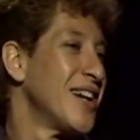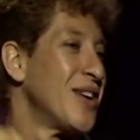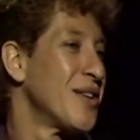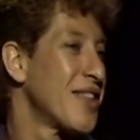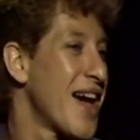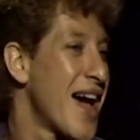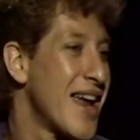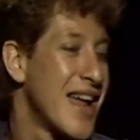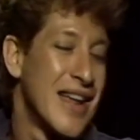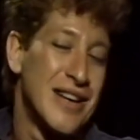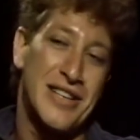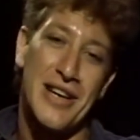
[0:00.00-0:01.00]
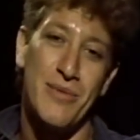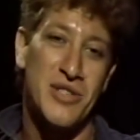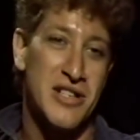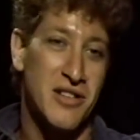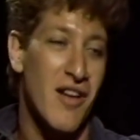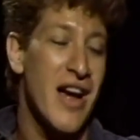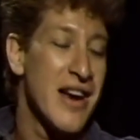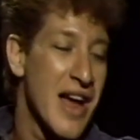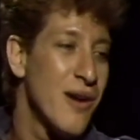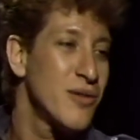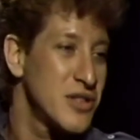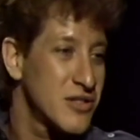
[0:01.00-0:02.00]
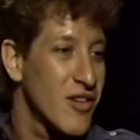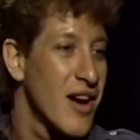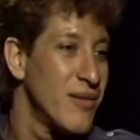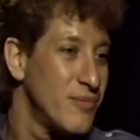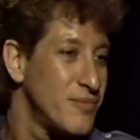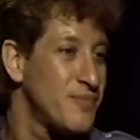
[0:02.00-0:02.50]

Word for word: tell her that, and um, she's great now. She's great.